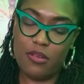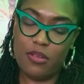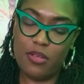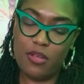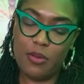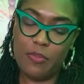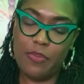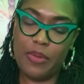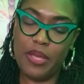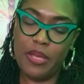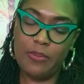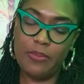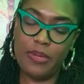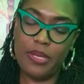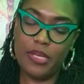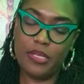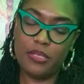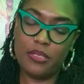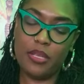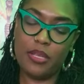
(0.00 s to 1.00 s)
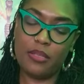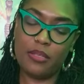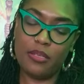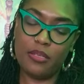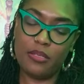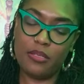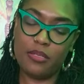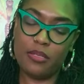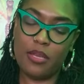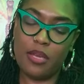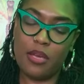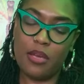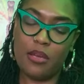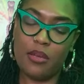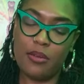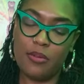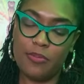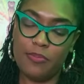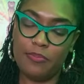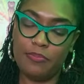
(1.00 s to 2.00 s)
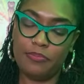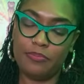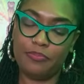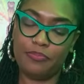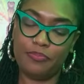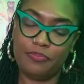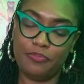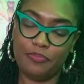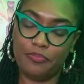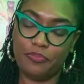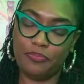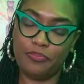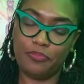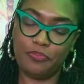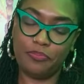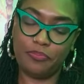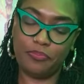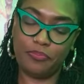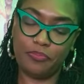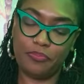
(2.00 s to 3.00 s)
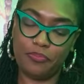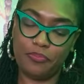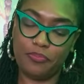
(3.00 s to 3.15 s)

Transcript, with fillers: your babies at this time?